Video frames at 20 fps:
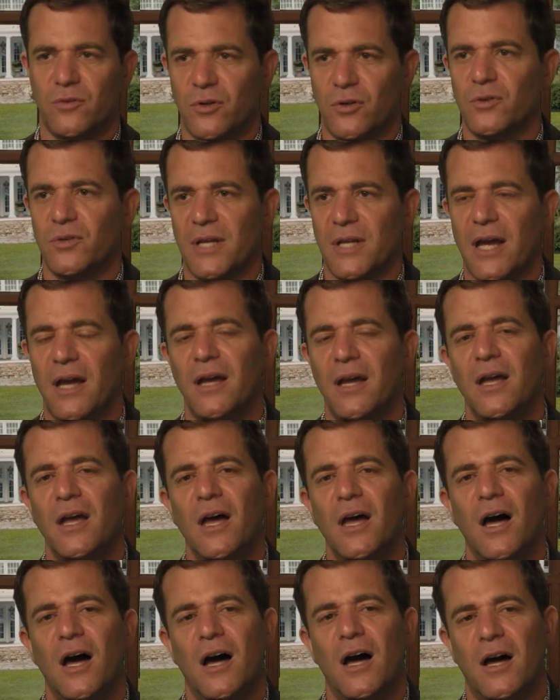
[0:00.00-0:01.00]
Crew,
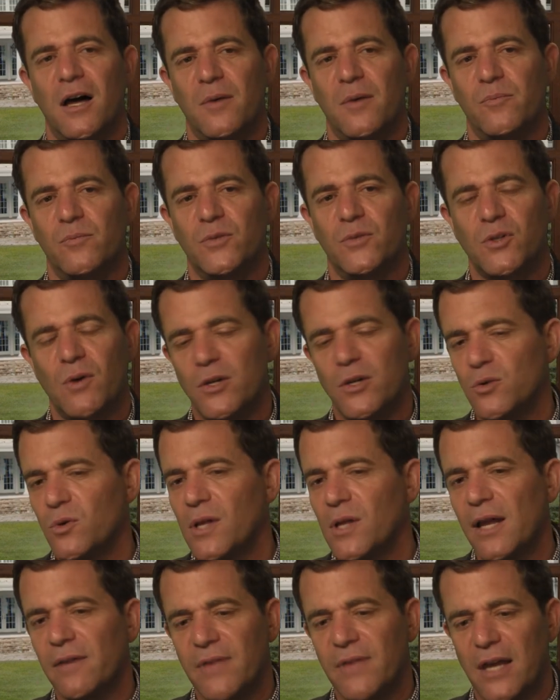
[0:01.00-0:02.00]
yeah. So I do a
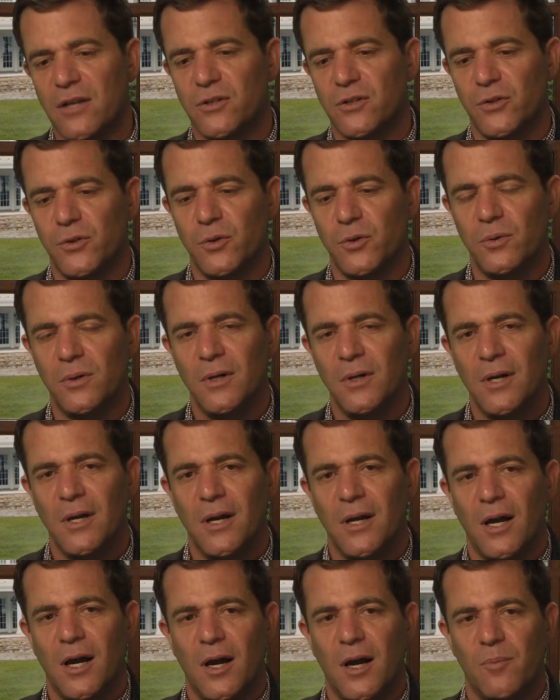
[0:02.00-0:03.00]
lot of that too.
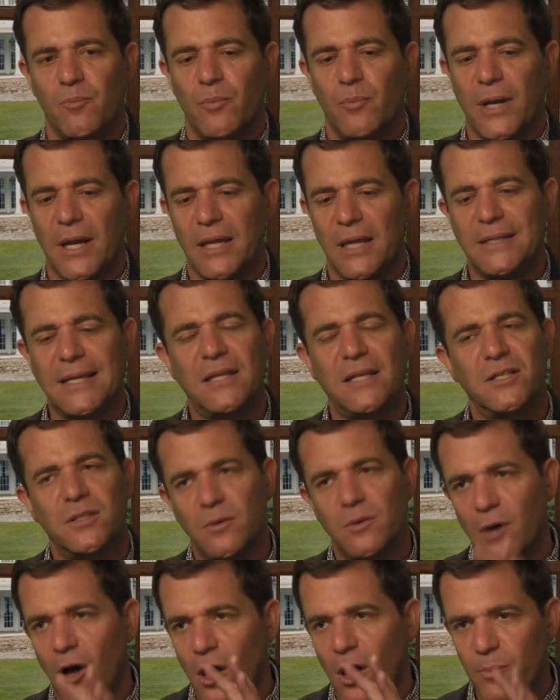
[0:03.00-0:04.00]
But it tends
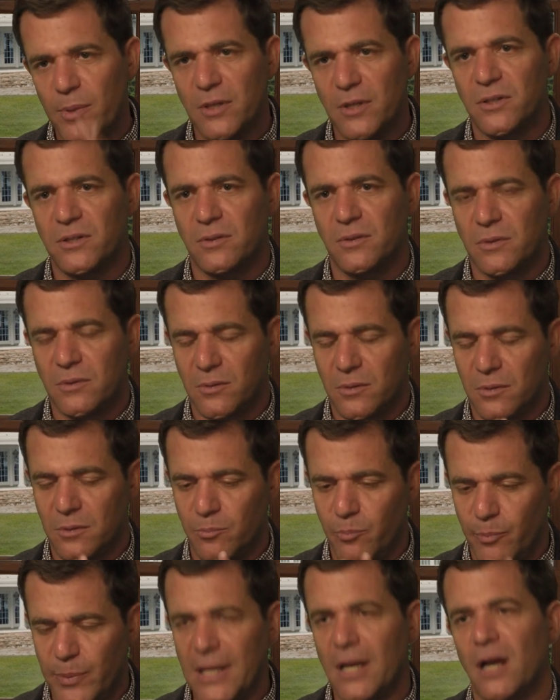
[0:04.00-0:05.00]
to all
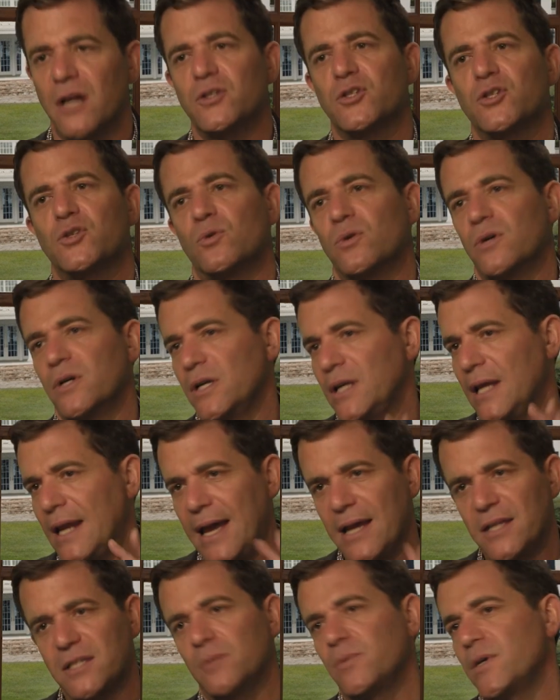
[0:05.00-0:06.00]
be on story. It
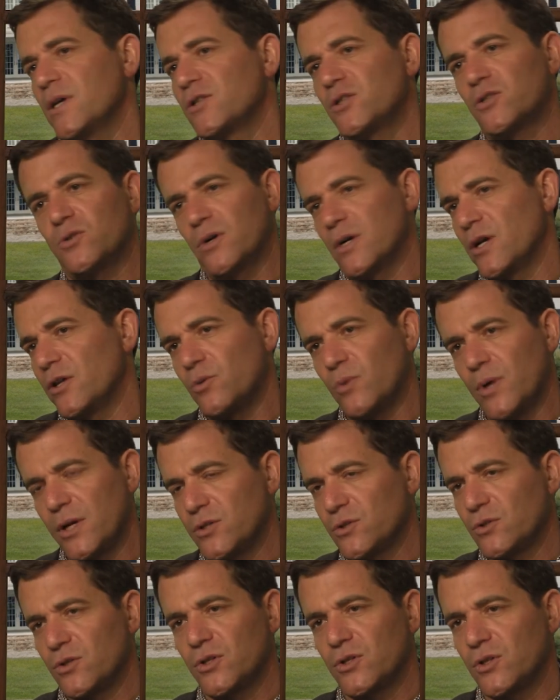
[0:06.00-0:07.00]
has to be on story, otherwise
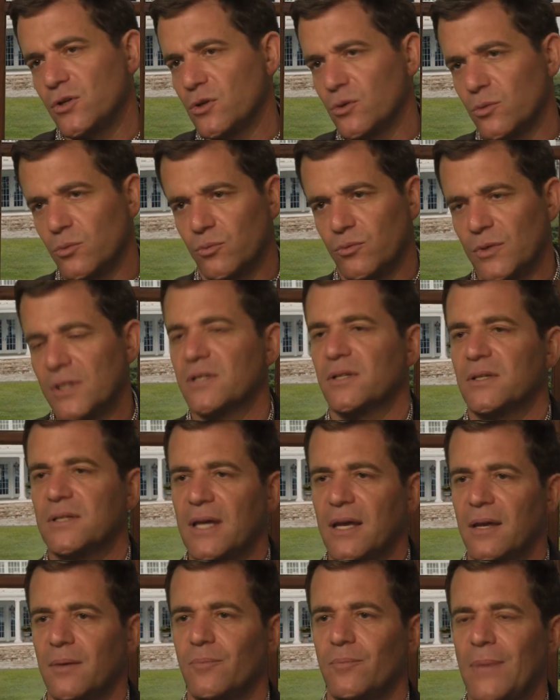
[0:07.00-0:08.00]
there's just no reason to
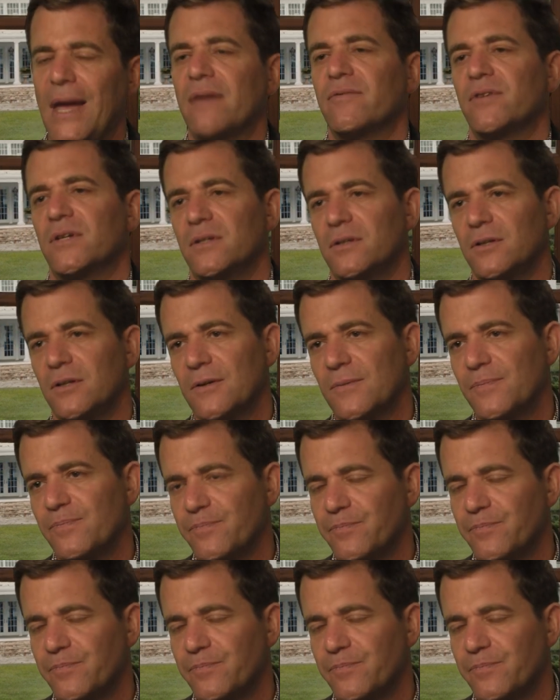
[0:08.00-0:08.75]
have it,